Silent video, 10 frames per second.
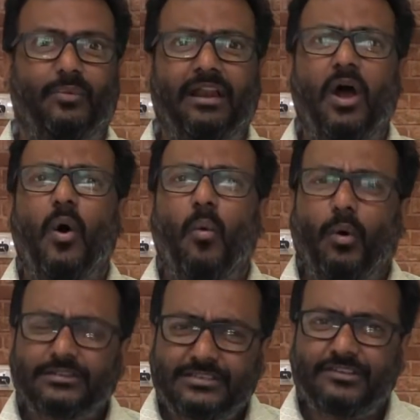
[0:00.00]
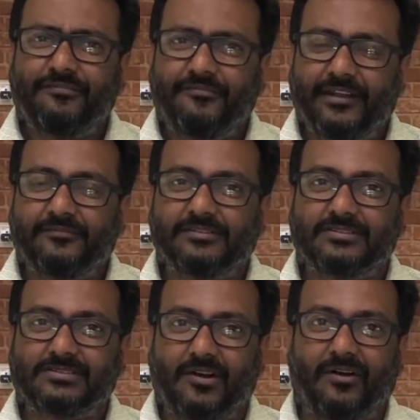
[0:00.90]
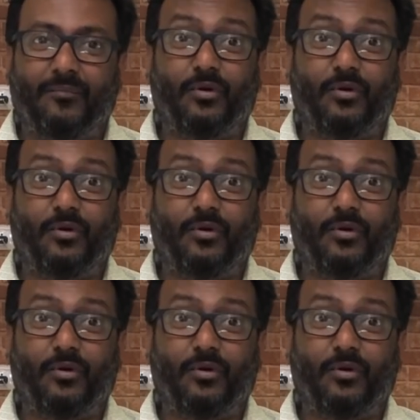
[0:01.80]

Well, what is your favorite song?